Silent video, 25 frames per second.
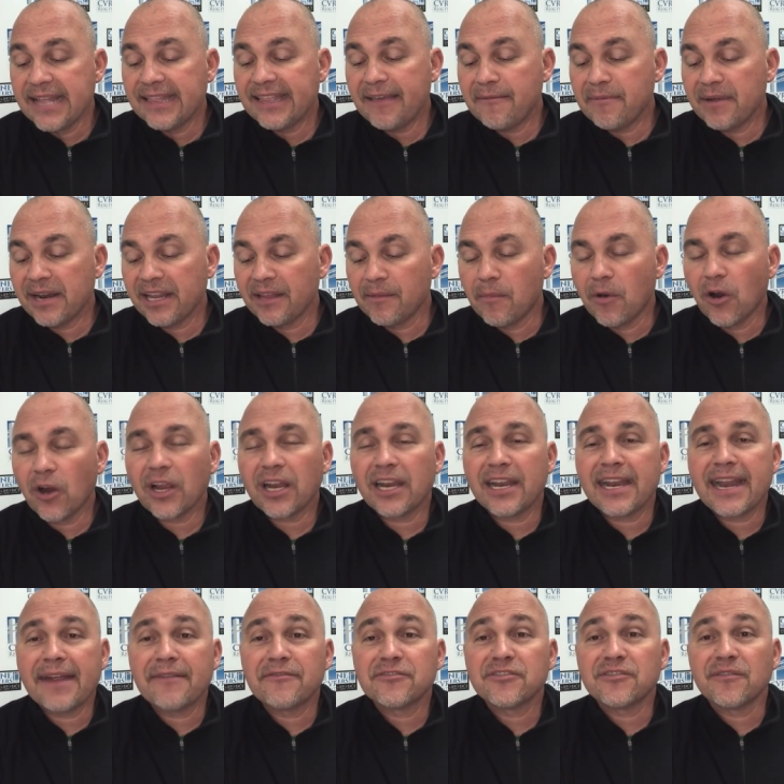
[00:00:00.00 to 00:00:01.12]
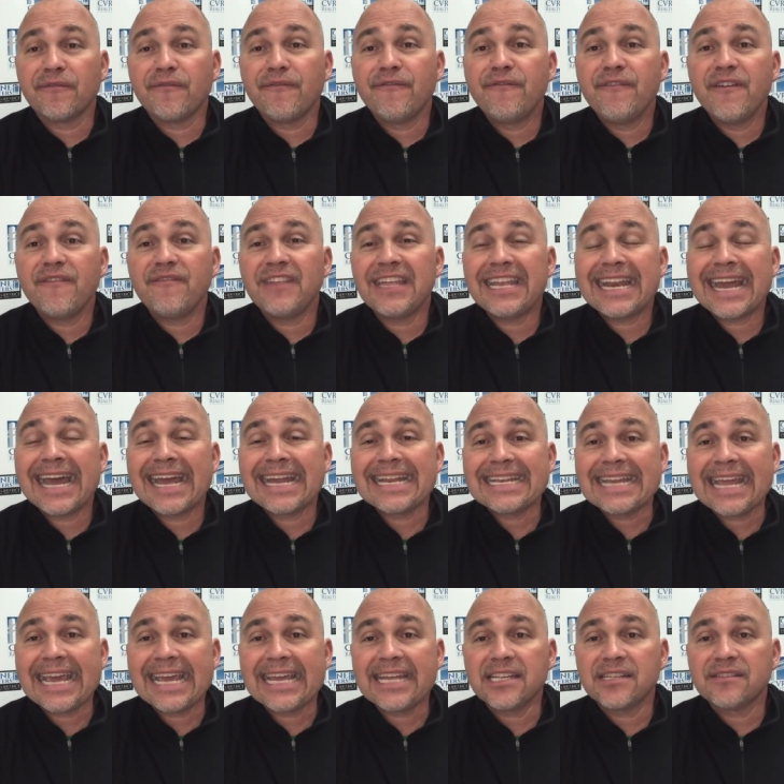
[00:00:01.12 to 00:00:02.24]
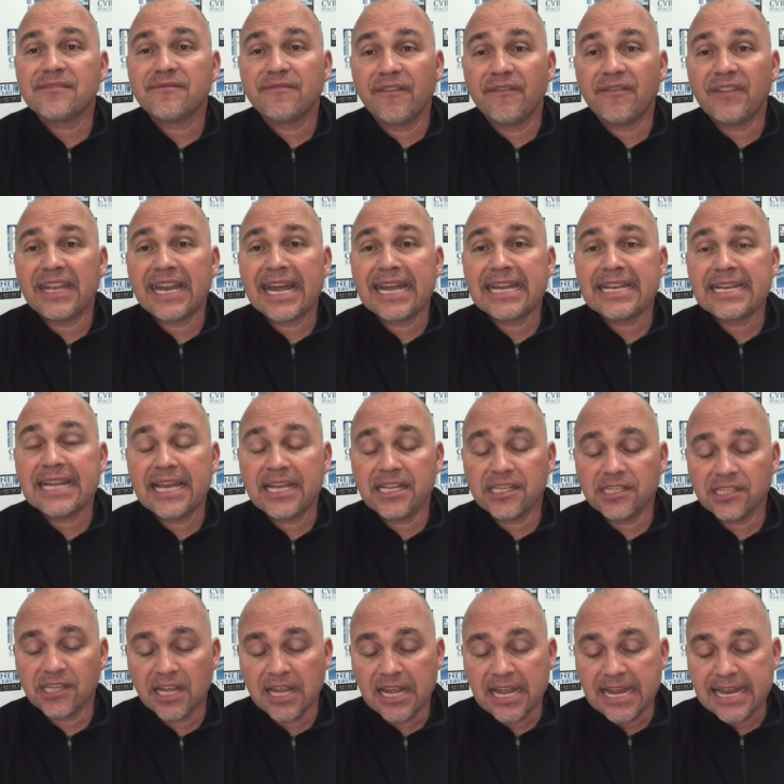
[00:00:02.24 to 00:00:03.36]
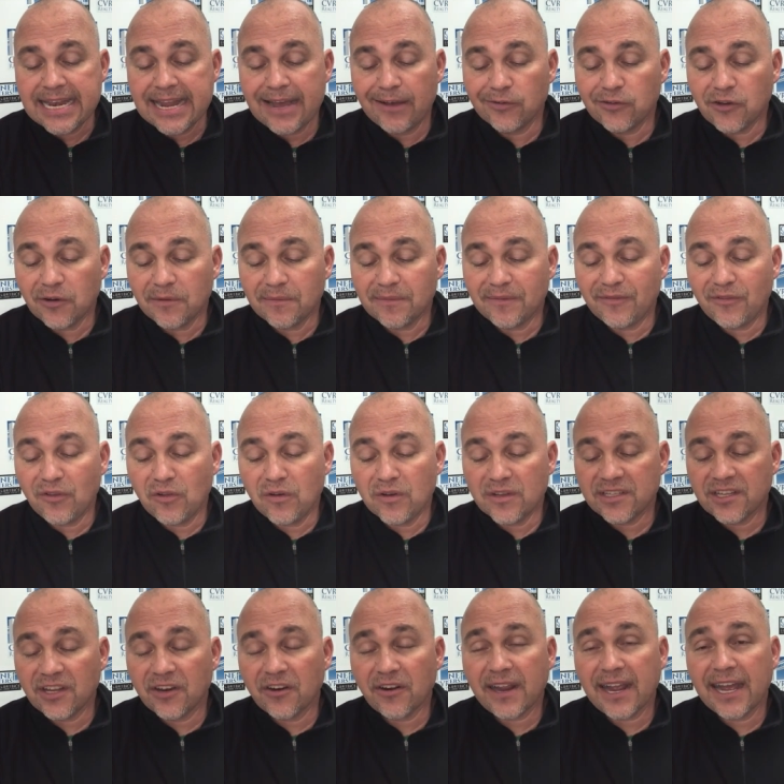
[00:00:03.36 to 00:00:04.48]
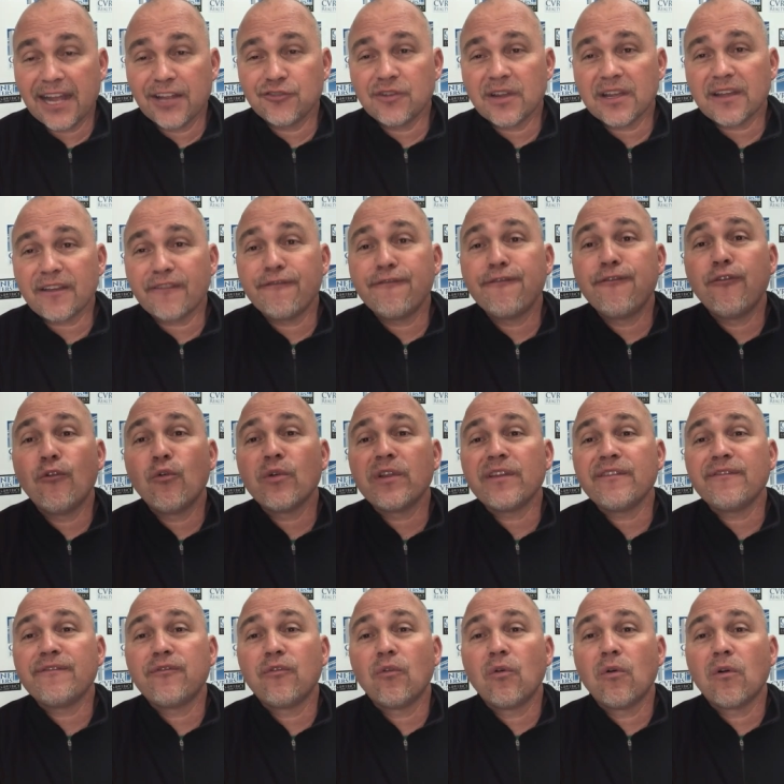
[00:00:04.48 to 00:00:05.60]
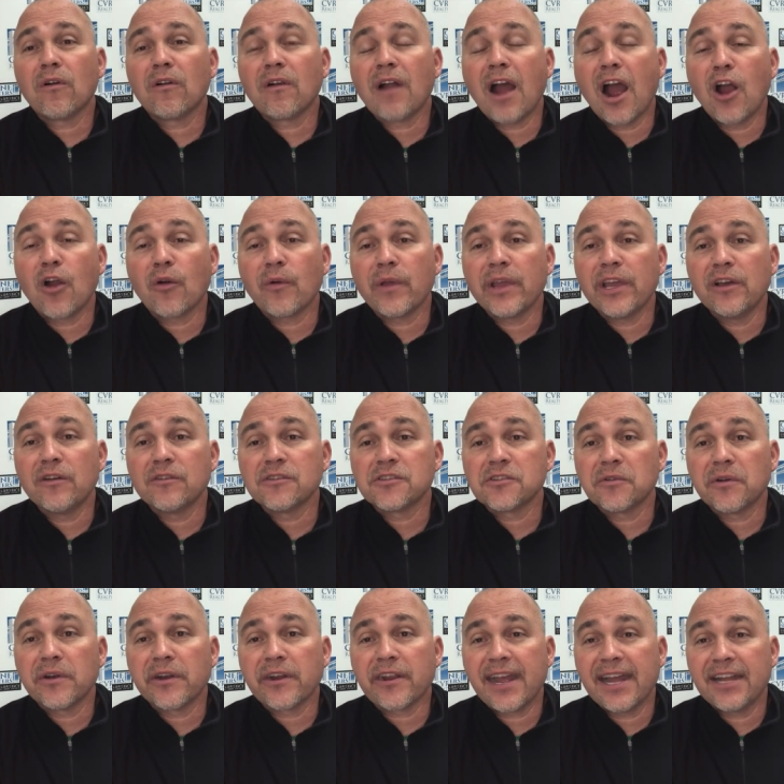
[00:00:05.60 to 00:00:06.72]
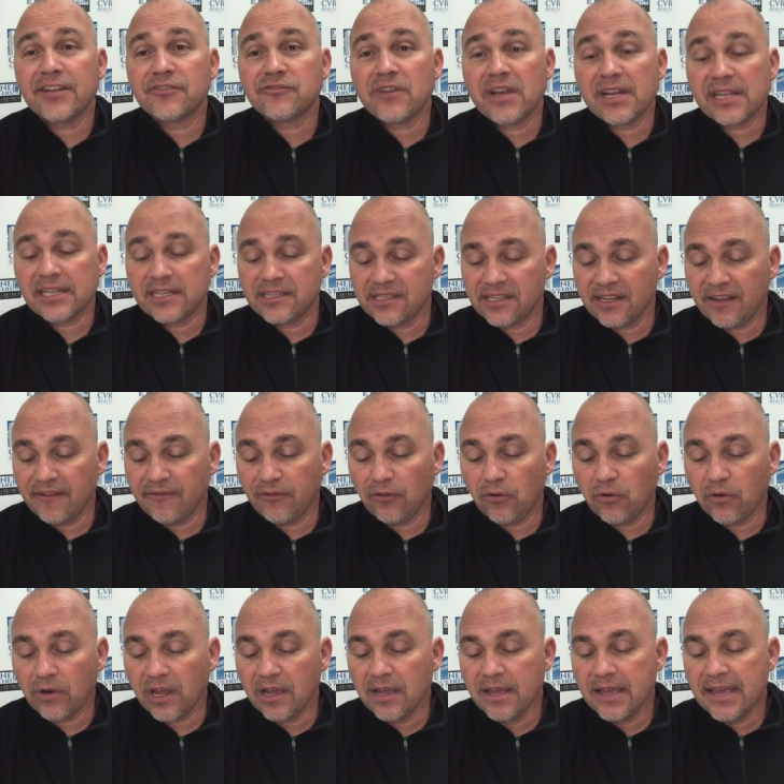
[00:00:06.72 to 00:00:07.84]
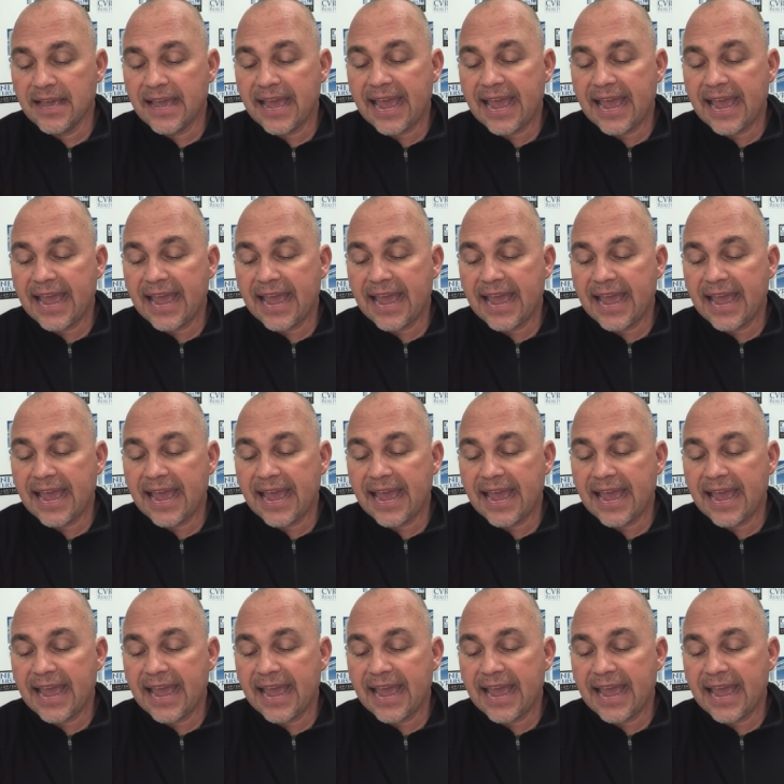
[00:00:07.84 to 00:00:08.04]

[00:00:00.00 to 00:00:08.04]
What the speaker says: They've been on the market an average of 59 days. Now, in terms of units under contract, 44 REOs are under contract in South Florida.